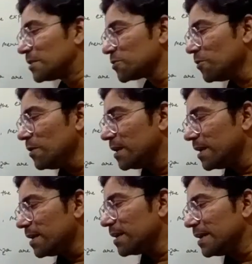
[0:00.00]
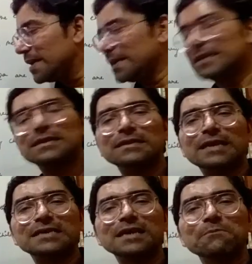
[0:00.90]
So here
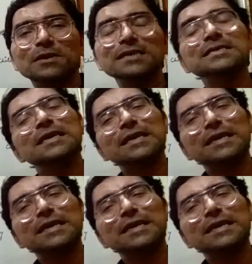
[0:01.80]
the example is